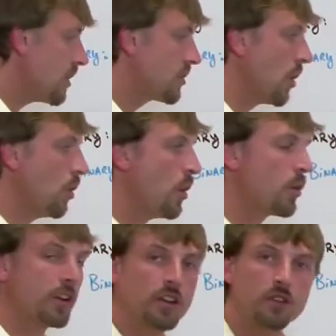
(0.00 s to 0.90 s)
So what
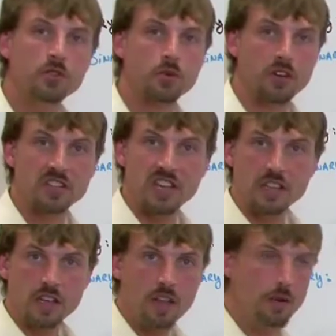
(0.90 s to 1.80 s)
we're going to do is we're going to
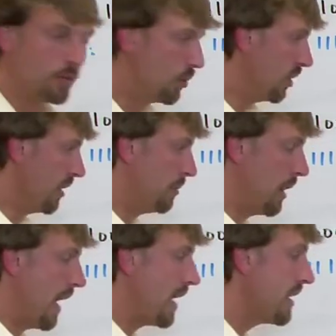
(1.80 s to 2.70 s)
take the other rule and
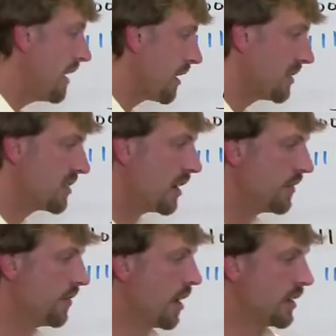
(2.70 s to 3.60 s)
apply it here. Instead
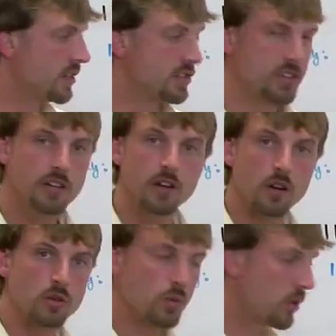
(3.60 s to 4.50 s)
of
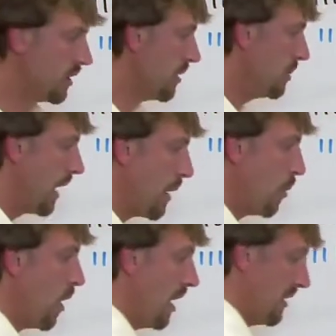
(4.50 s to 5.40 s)
zeros, we're going to apply
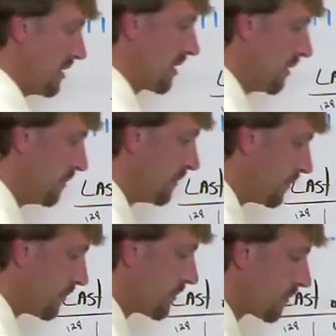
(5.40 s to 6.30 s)
ones.
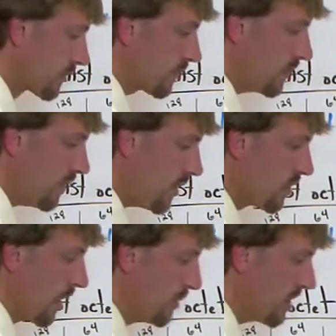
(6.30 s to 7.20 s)

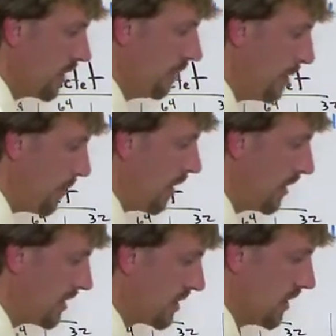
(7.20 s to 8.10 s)
So I'm just going to flip all
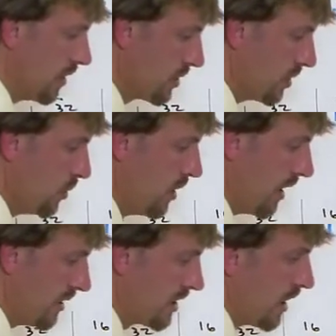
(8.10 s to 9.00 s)
these zeros to
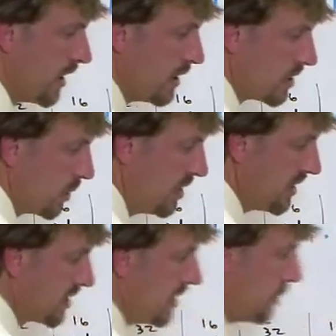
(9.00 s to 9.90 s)
ones, so we can see